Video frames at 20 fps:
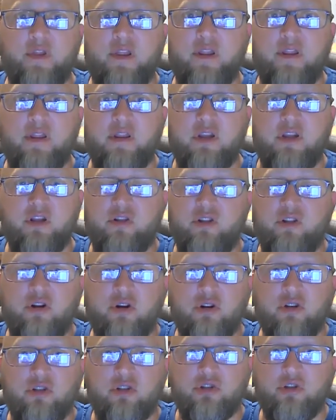
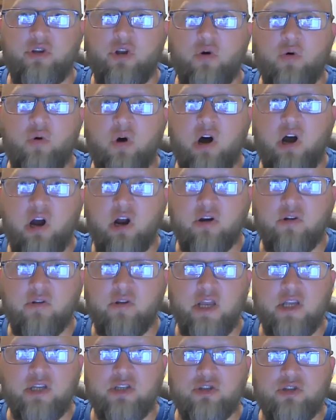There's no heart
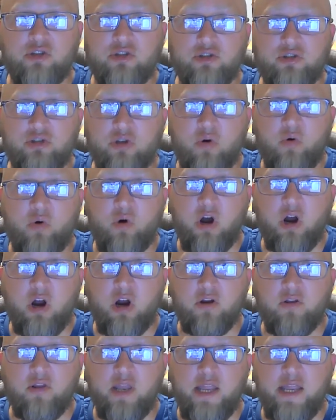that's so
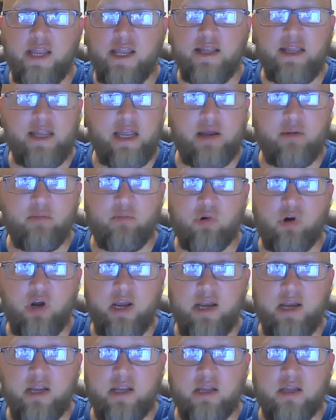hard that he can't
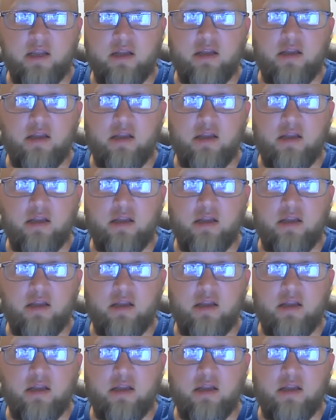break.